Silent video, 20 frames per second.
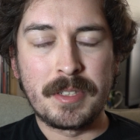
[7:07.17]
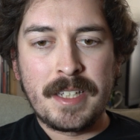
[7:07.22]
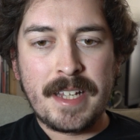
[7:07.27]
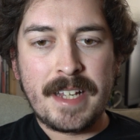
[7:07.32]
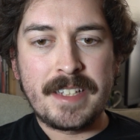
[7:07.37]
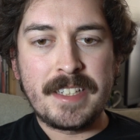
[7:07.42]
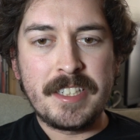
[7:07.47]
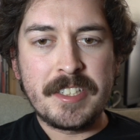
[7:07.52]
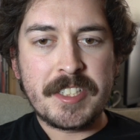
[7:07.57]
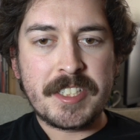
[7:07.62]

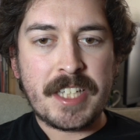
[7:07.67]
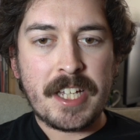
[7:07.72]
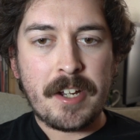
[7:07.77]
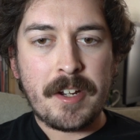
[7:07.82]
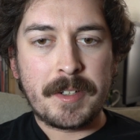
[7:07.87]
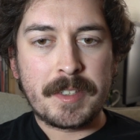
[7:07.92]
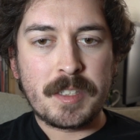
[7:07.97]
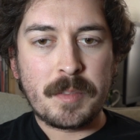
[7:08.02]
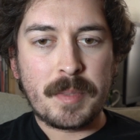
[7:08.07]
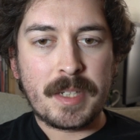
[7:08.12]
And his
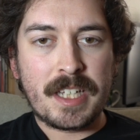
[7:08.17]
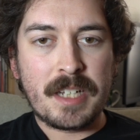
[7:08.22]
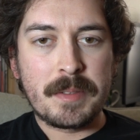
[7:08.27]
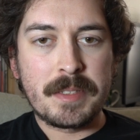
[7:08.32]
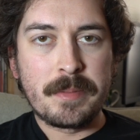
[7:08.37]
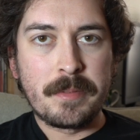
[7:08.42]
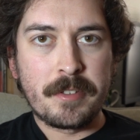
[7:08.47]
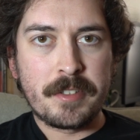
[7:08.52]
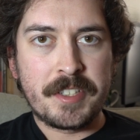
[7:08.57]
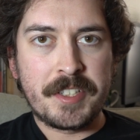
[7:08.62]
character
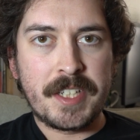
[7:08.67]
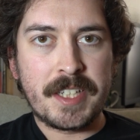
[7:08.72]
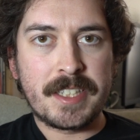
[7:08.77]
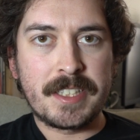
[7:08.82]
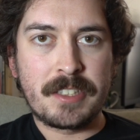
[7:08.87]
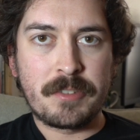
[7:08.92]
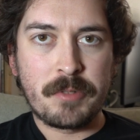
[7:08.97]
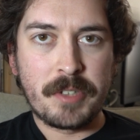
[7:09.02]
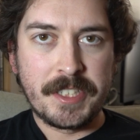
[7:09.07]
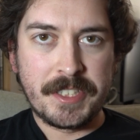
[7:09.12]
becomes more sick
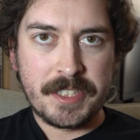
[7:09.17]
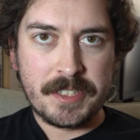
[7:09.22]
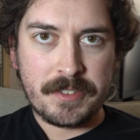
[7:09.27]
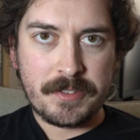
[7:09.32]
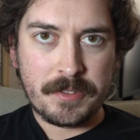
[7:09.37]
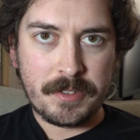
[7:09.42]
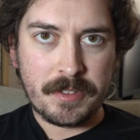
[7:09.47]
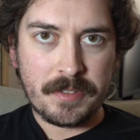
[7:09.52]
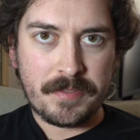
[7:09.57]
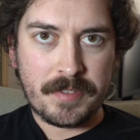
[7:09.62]
and twisted
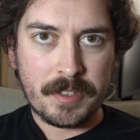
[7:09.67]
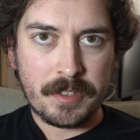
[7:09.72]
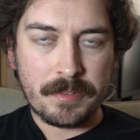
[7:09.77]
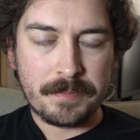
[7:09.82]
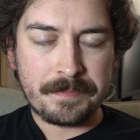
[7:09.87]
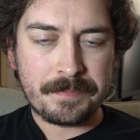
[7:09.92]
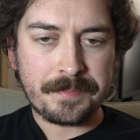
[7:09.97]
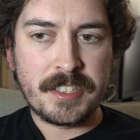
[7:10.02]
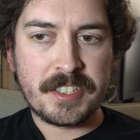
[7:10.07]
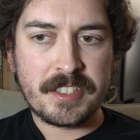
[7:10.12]
through the
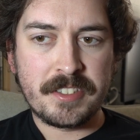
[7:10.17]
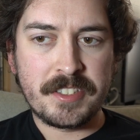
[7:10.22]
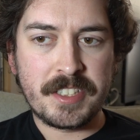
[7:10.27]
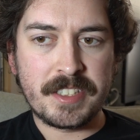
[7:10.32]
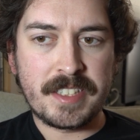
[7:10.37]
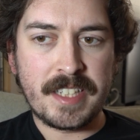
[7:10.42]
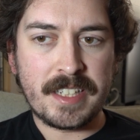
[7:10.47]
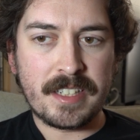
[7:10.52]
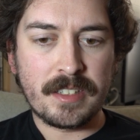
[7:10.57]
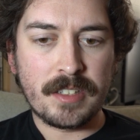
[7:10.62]
film, starts to
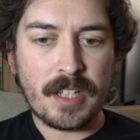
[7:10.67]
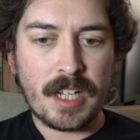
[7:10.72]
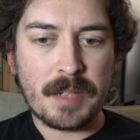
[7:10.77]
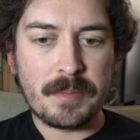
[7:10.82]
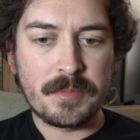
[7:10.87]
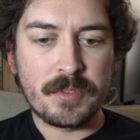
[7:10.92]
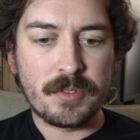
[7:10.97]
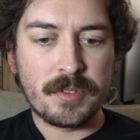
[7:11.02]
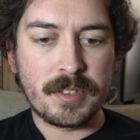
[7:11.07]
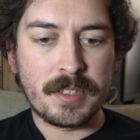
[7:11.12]
take a lot
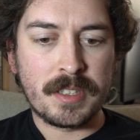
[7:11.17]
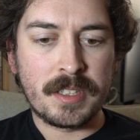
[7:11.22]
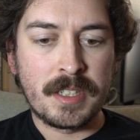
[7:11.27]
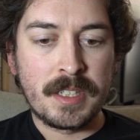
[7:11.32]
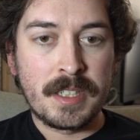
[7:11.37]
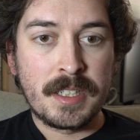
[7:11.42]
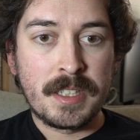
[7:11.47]
more